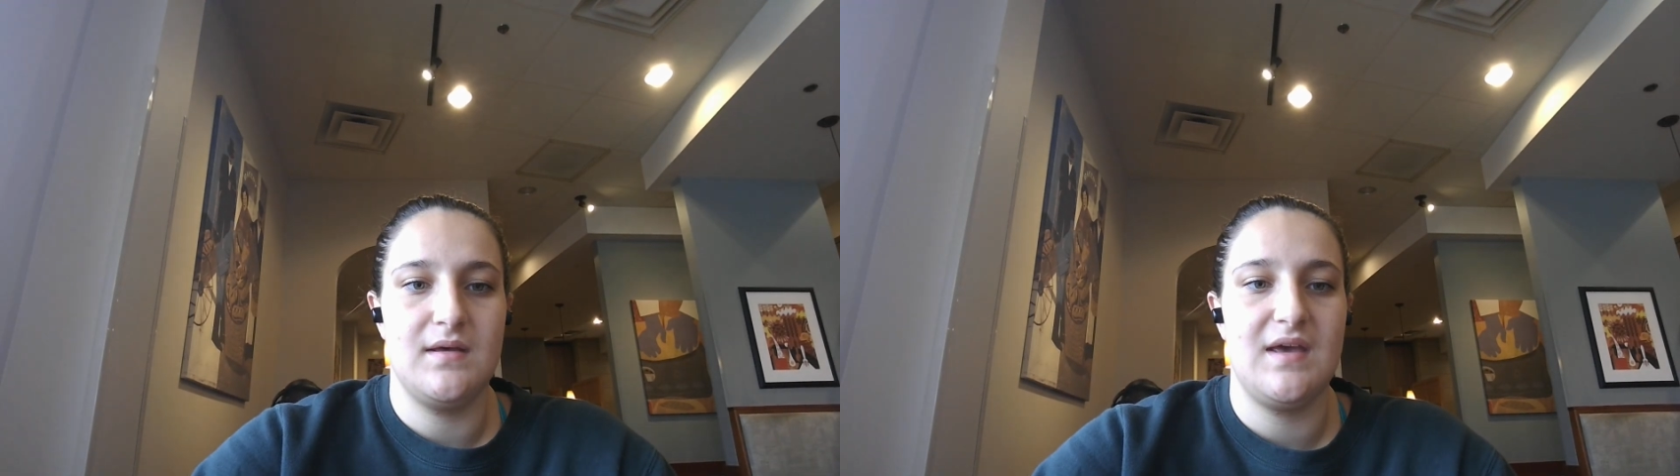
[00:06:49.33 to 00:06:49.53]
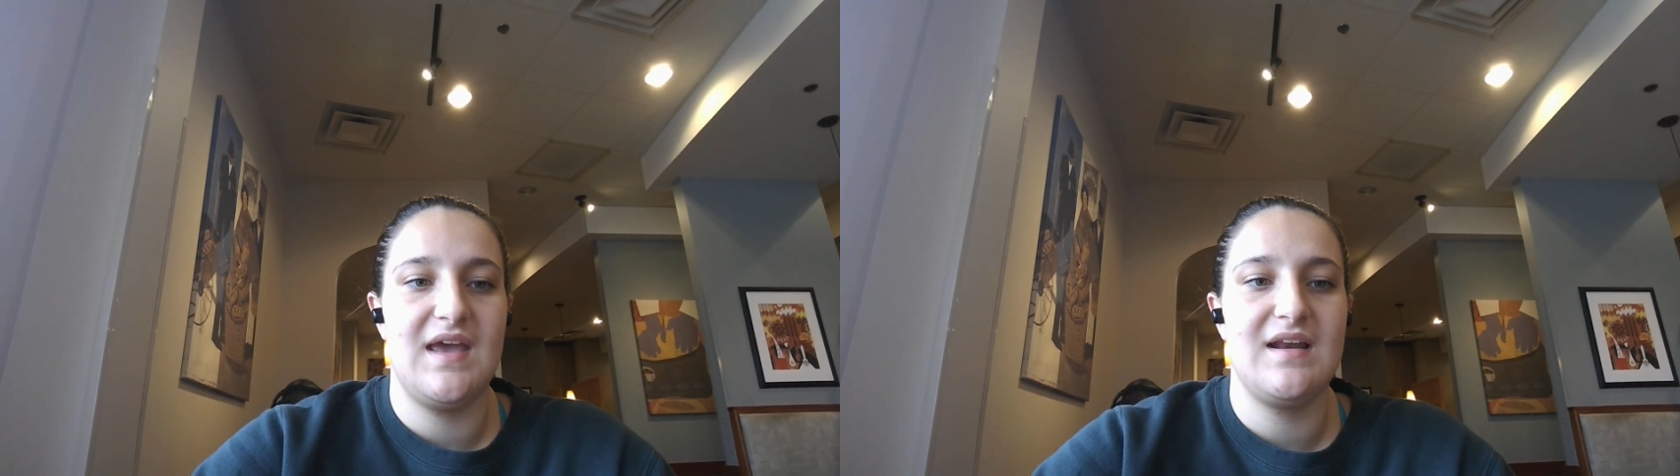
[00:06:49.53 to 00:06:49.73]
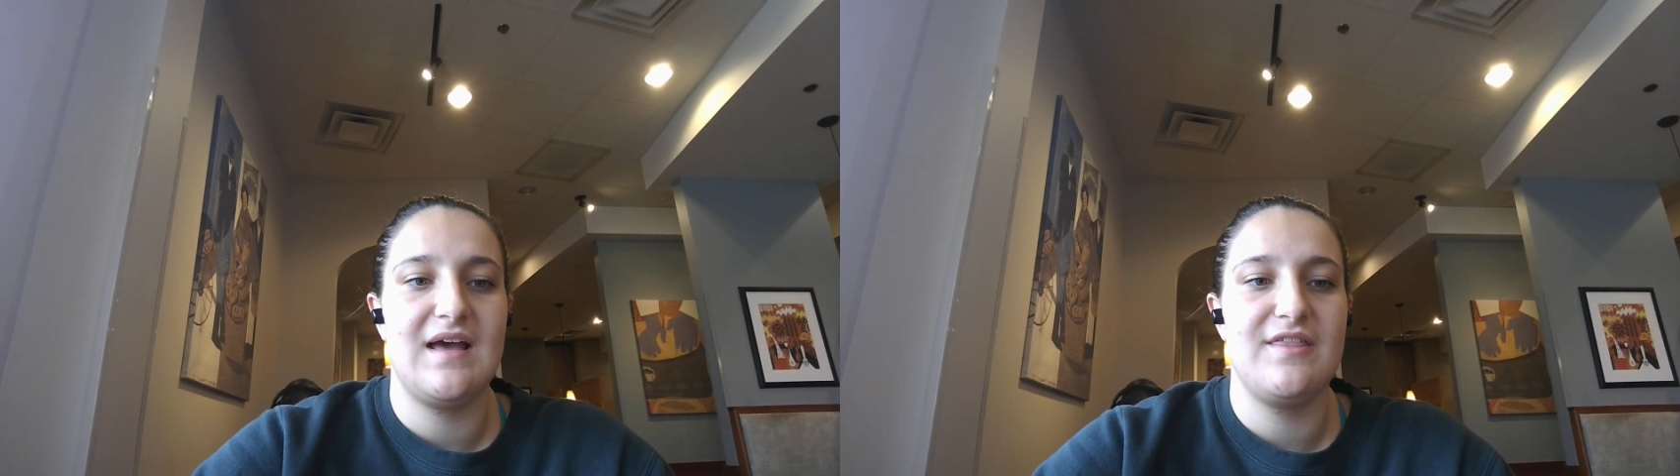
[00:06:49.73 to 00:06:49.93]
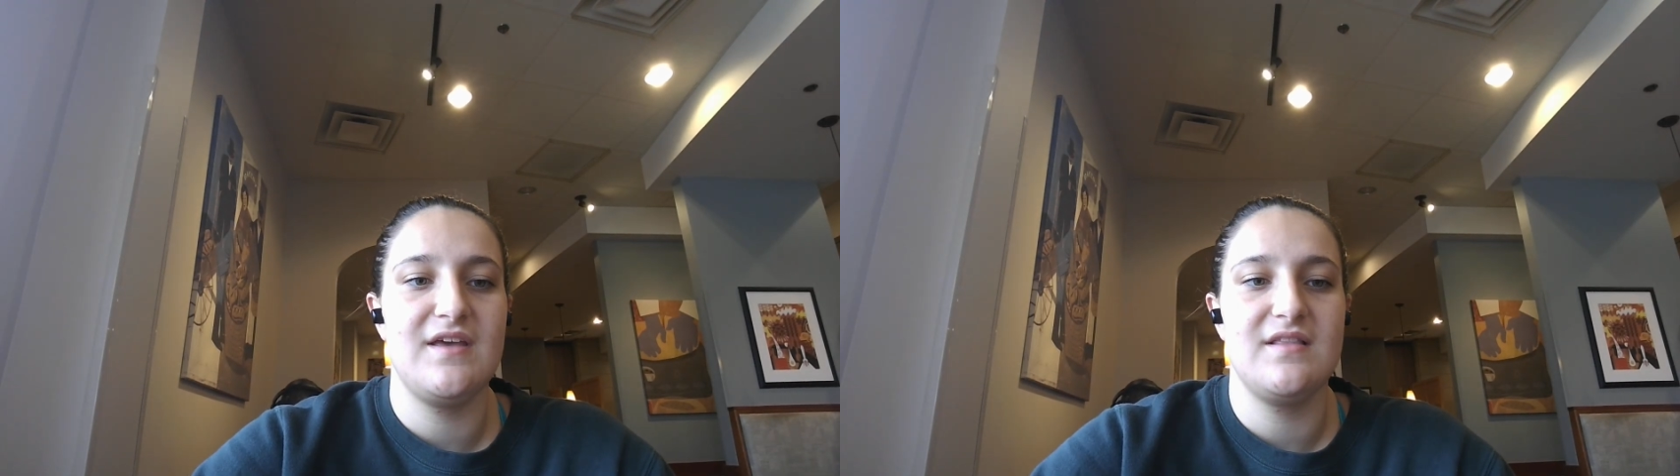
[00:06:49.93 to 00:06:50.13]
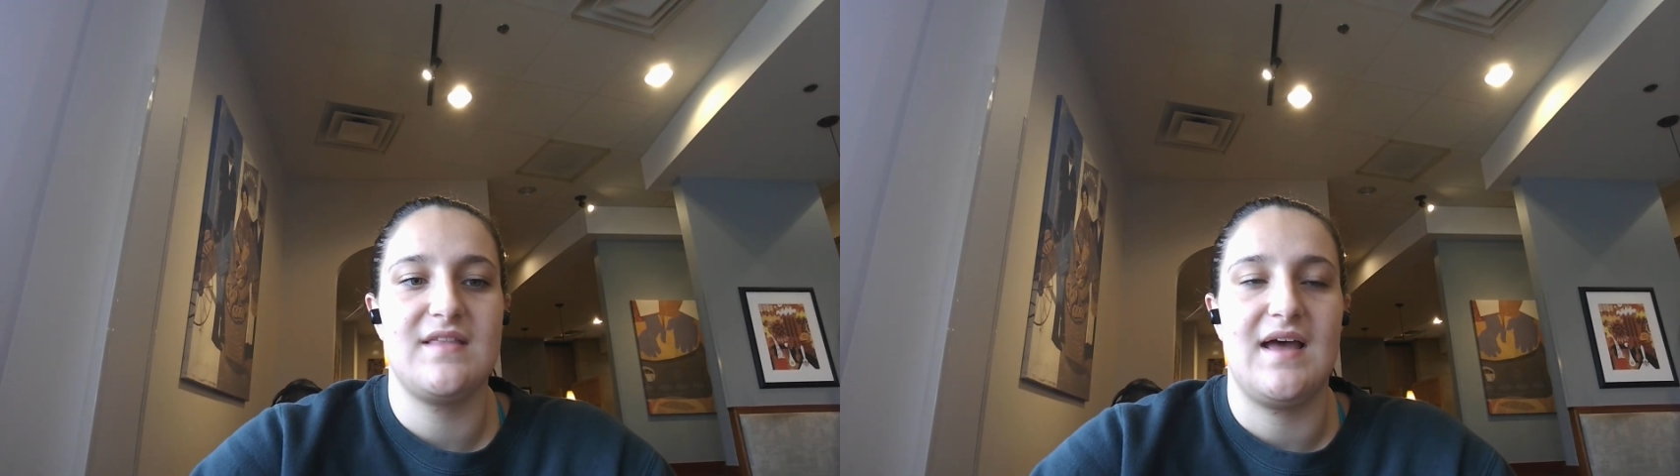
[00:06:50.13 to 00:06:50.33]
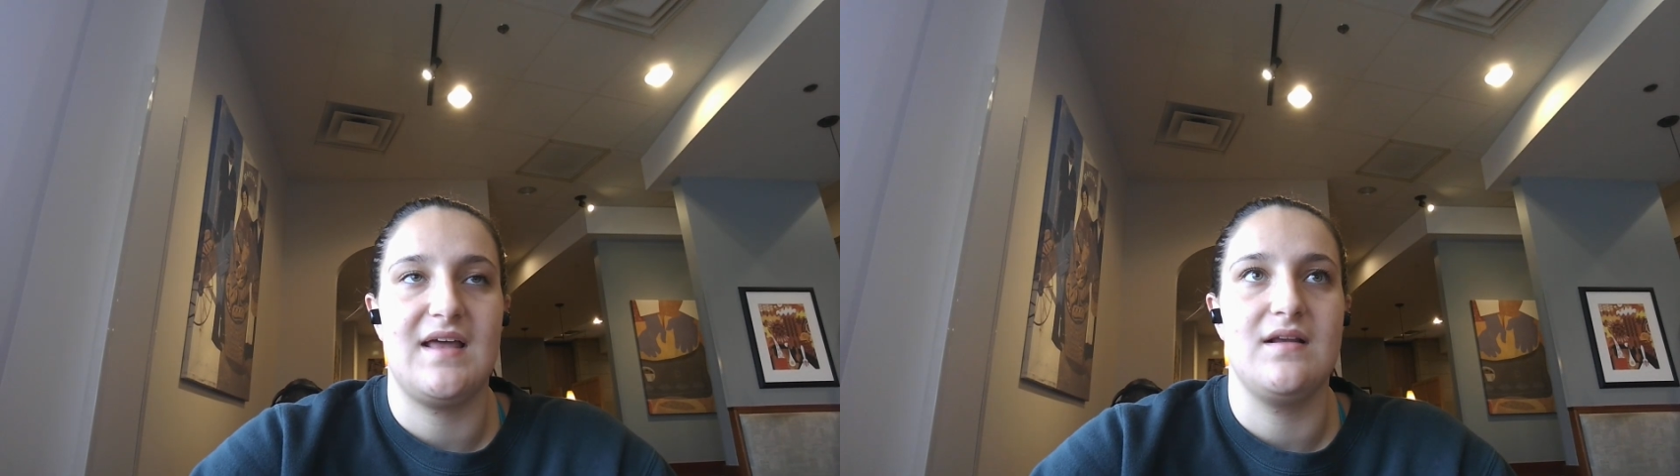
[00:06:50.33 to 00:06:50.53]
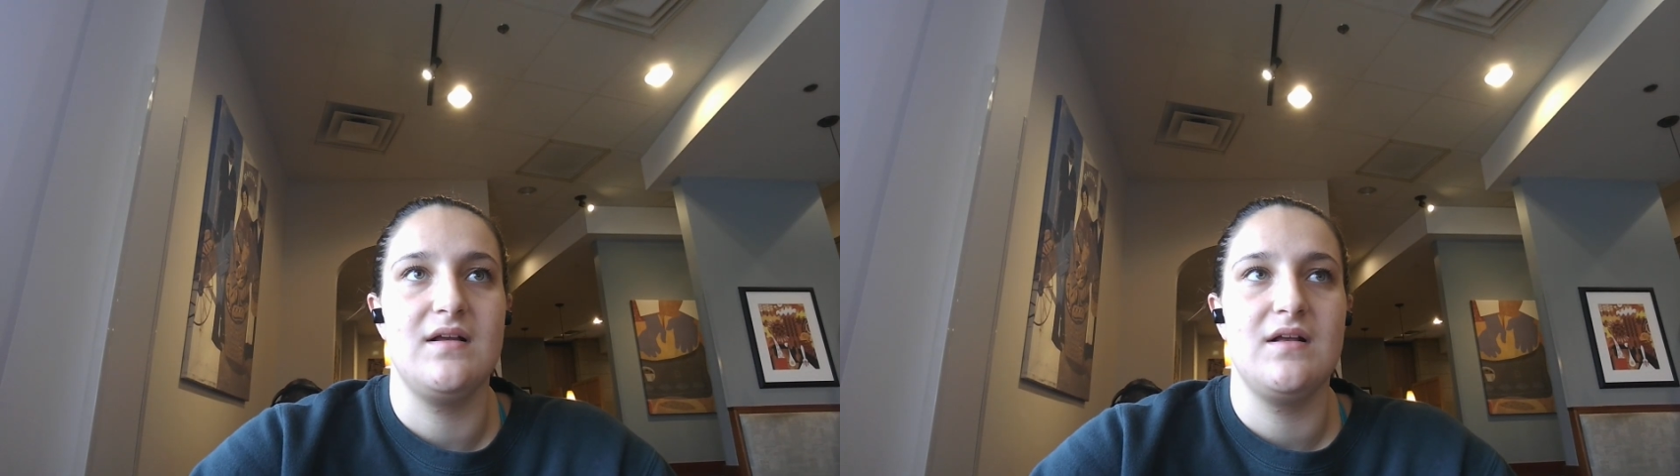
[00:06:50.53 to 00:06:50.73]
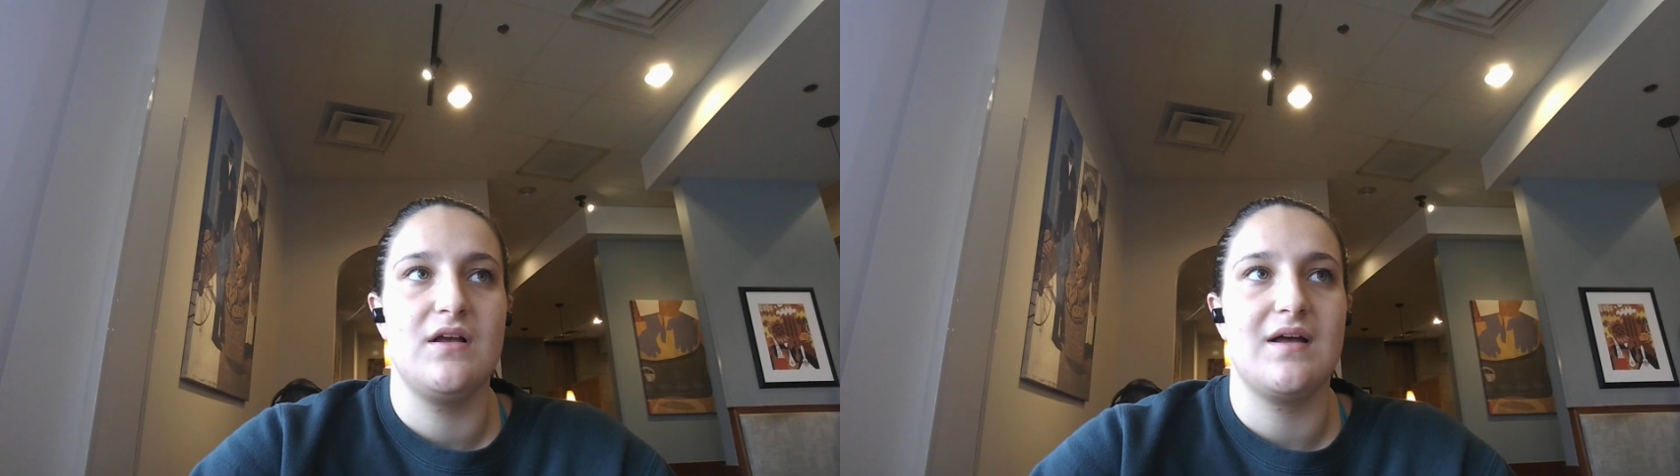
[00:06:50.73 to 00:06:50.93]
And I think that
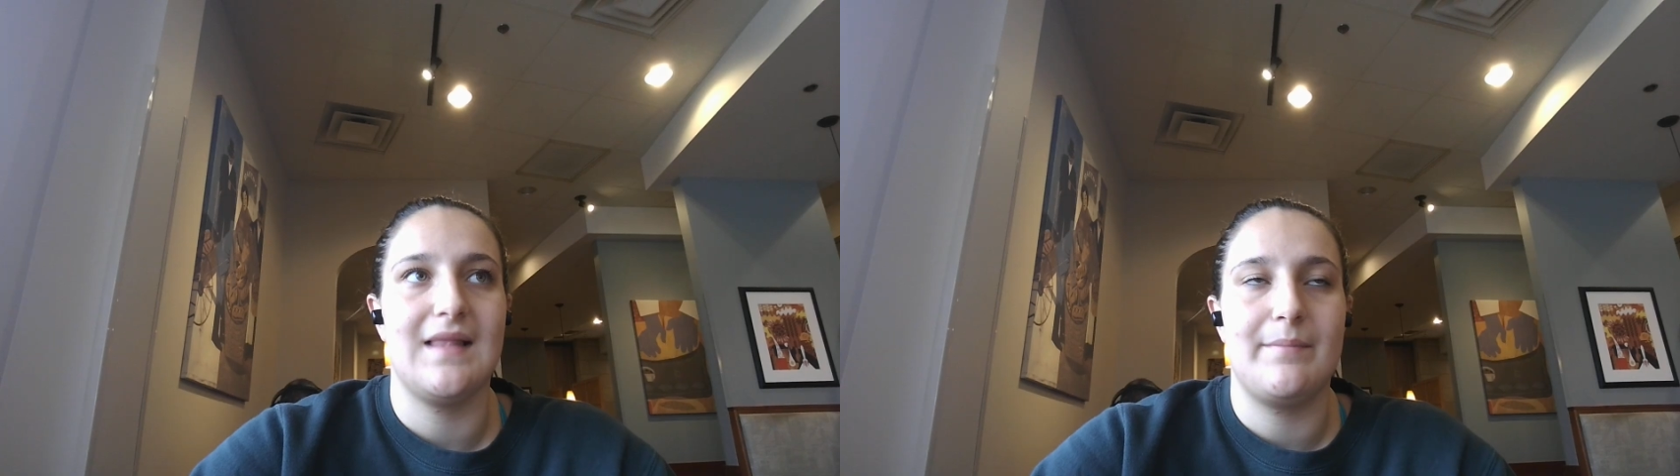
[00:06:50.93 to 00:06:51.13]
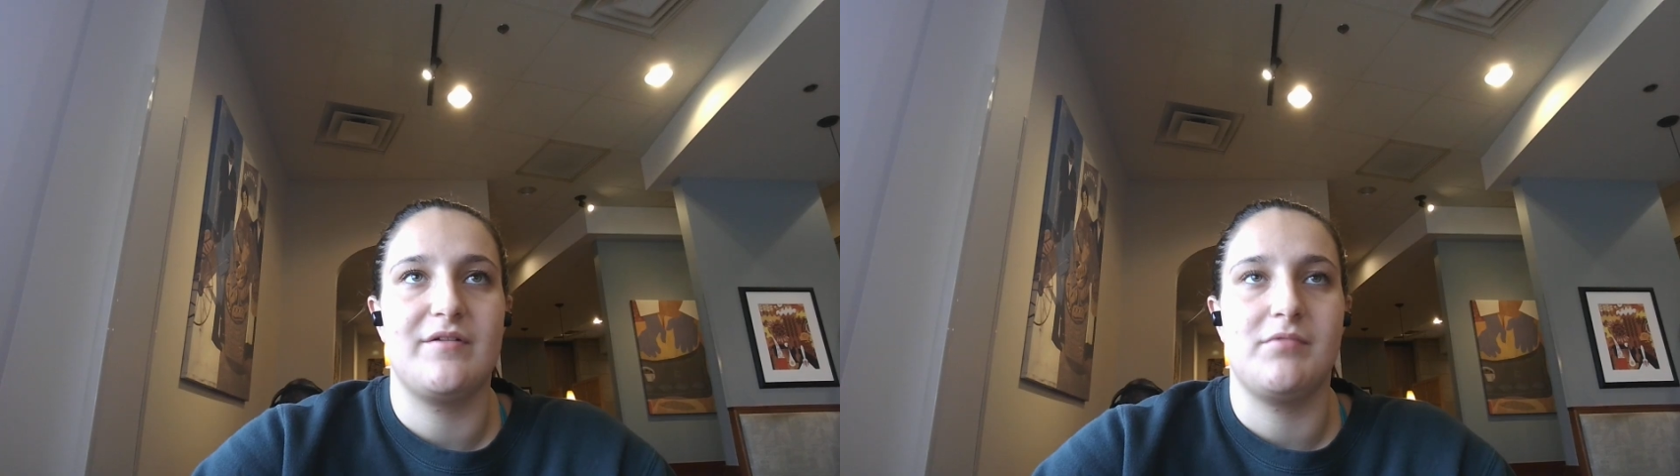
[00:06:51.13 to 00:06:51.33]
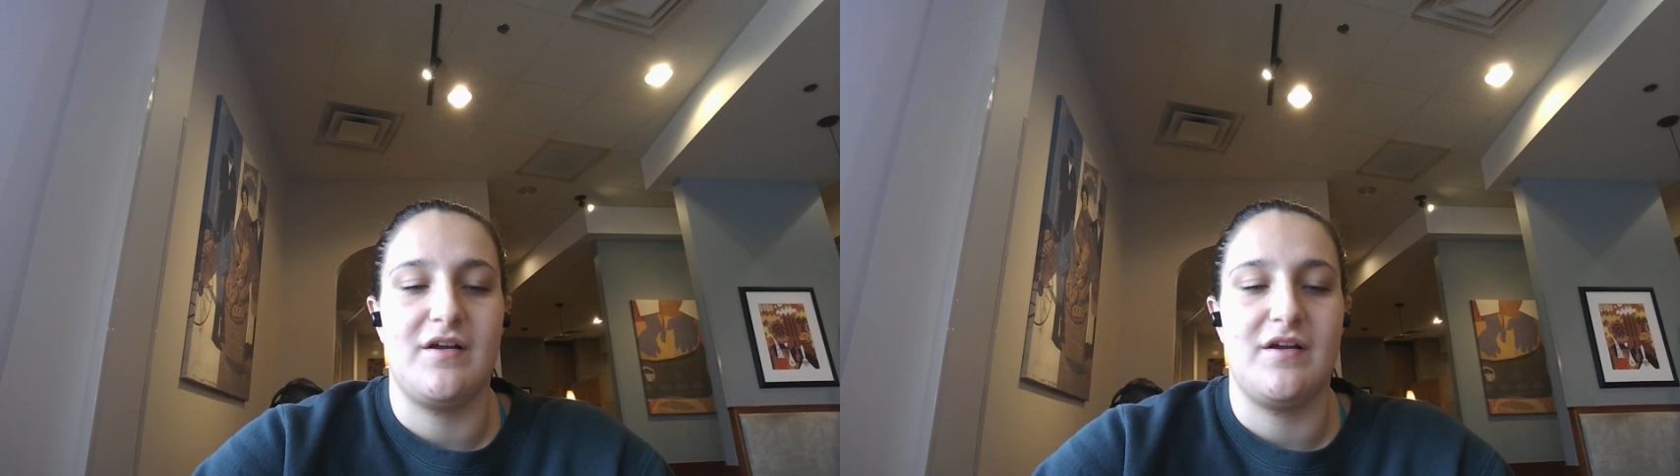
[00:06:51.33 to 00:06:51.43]
collaborative